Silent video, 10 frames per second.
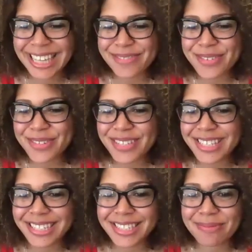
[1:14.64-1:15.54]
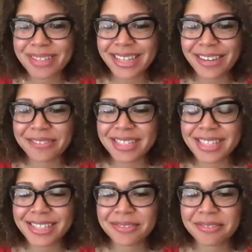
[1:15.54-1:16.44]
Gabriel. It's good to be in
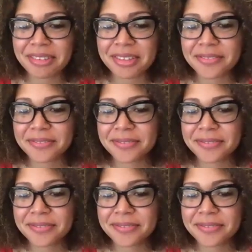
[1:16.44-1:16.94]
conversation with you.